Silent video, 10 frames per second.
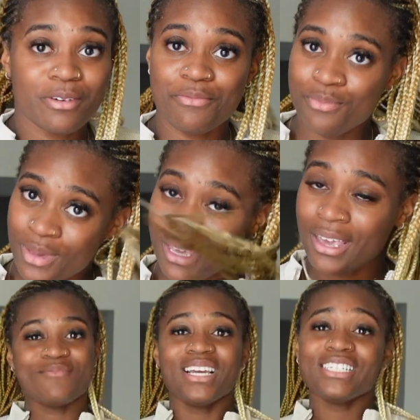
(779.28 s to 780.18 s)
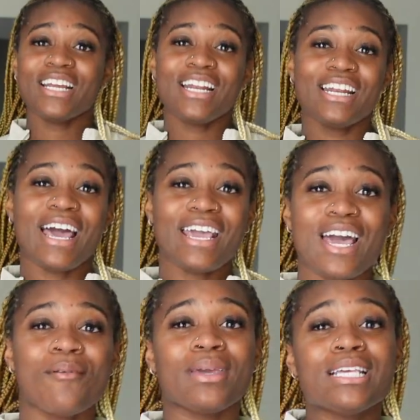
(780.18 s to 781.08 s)
with me make sure to like
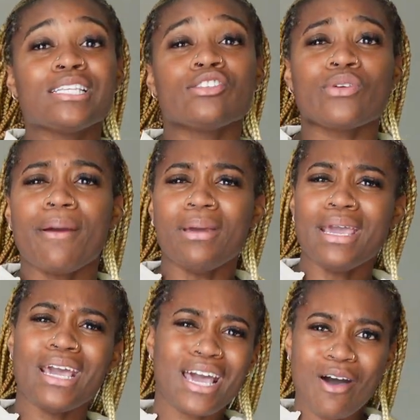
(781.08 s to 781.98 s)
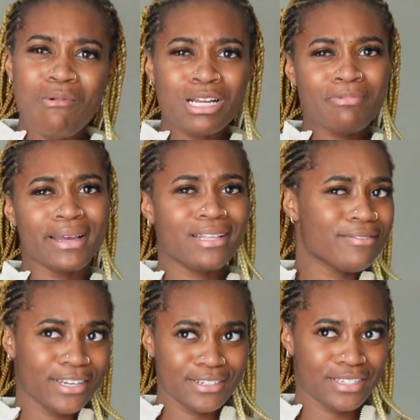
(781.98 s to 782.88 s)
comment and subscribe and go watch my other
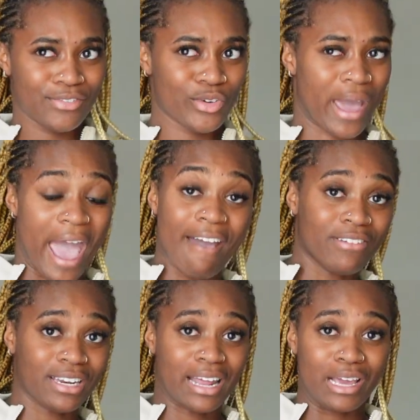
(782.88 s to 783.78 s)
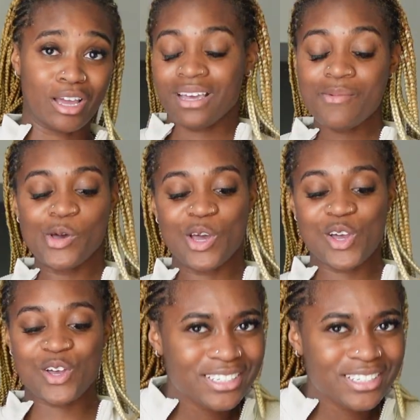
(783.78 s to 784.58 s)
videos if you haven't like come on